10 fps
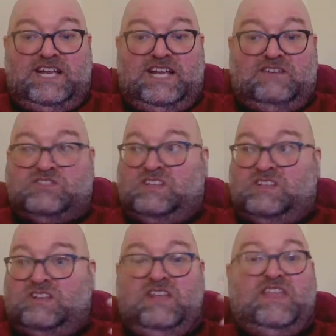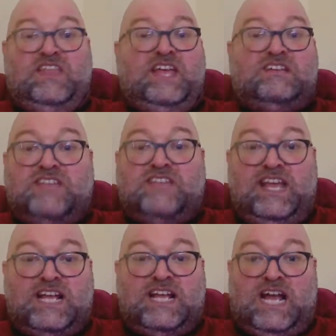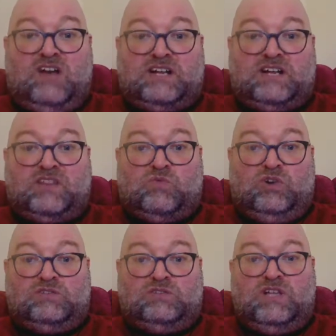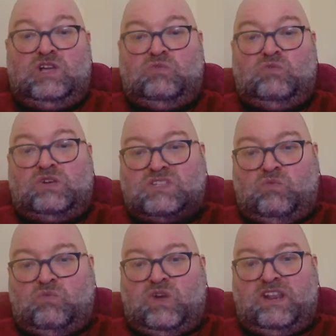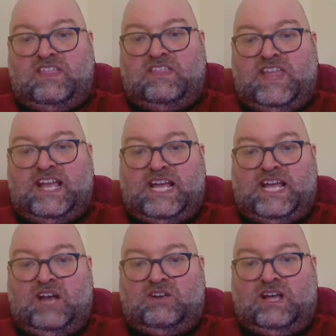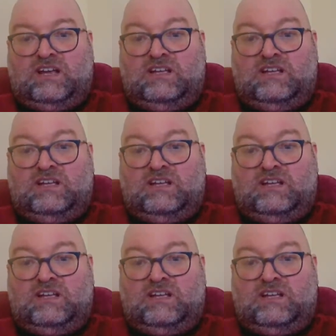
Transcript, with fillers: if there's nothing else they can count on in the world, what's the one thing they can count on?